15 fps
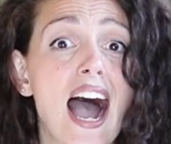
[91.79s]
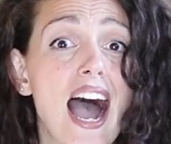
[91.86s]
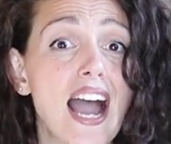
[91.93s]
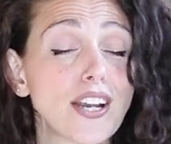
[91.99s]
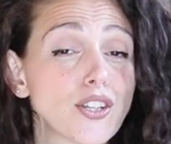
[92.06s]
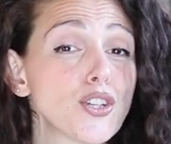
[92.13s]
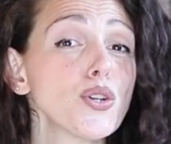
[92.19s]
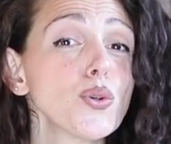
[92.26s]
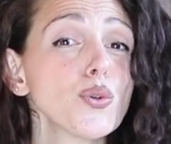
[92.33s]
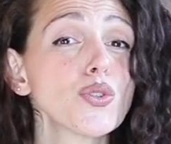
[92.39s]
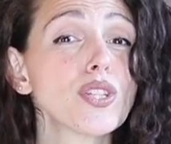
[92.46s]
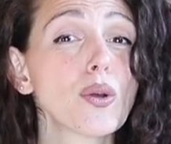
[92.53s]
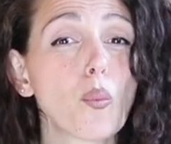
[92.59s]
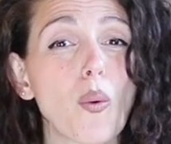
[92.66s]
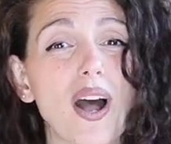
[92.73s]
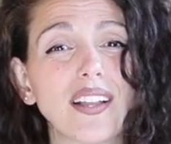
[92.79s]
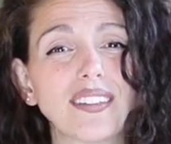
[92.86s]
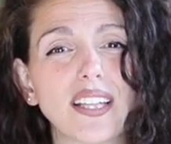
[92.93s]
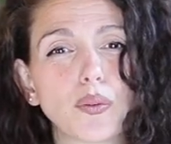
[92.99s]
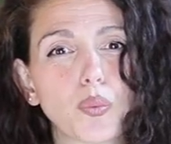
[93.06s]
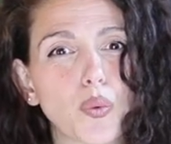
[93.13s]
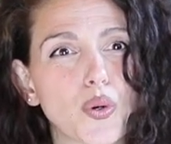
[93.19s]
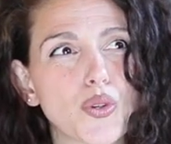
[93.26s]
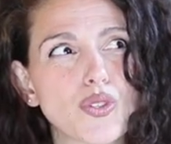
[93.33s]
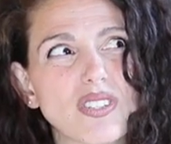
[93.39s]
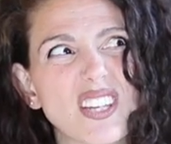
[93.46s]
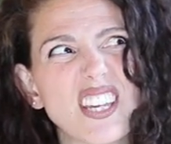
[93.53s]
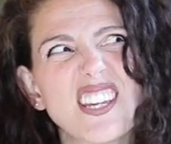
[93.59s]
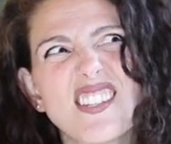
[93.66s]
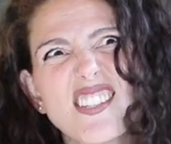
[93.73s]
I chose the one that was
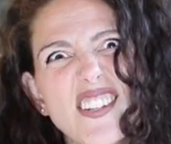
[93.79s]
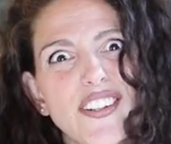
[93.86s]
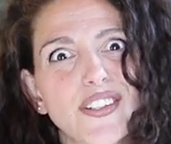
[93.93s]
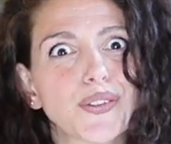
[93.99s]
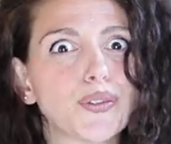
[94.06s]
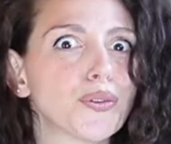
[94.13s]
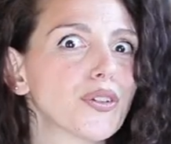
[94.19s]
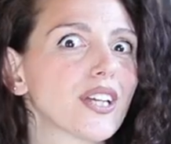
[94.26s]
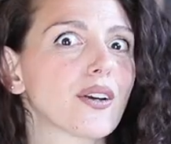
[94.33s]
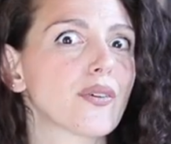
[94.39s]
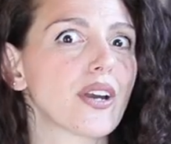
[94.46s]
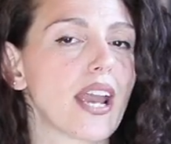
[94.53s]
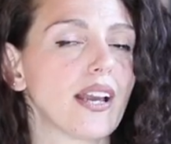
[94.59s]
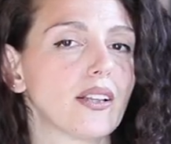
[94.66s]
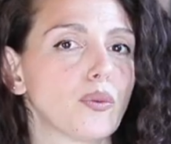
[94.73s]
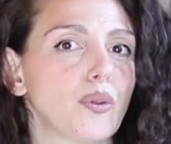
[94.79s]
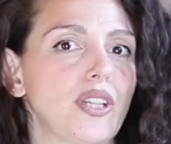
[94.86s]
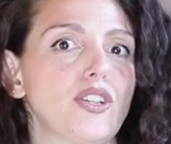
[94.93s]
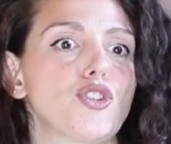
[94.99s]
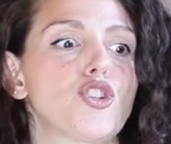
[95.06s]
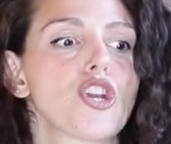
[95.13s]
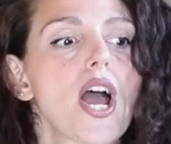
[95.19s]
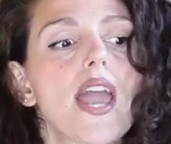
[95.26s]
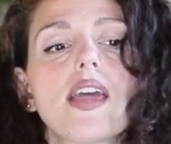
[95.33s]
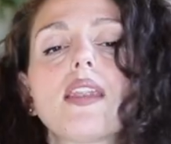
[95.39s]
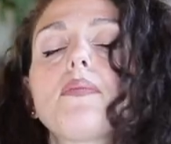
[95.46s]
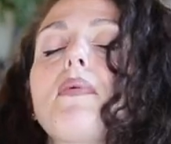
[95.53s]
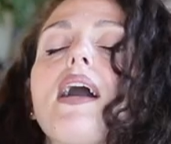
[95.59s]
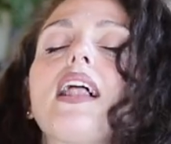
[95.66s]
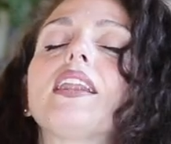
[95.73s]
easier to recreate with a
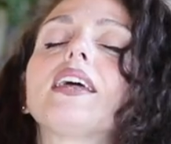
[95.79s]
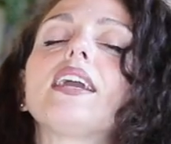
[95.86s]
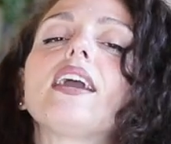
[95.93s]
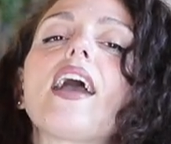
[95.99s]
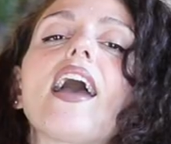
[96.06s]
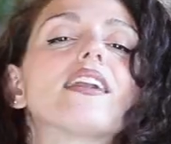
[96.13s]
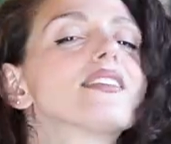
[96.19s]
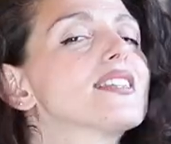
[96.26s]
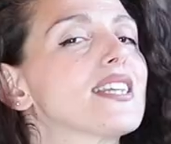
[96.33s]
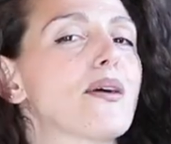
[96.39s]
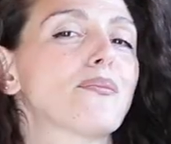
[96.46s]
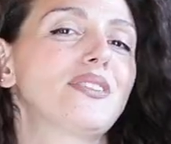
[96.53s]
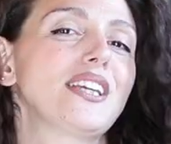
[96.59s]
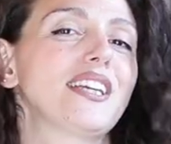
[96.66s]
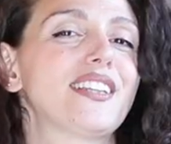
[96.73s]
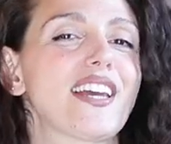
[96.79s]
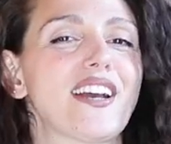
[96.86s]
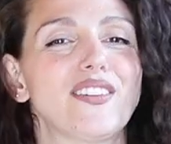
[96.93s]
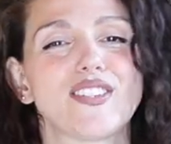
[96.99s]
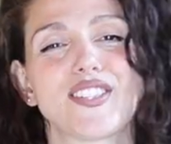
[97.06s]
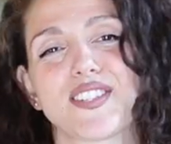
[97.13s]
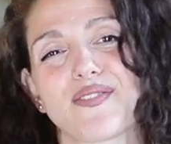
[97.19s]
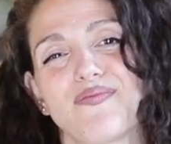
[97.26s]
giant belly and some details.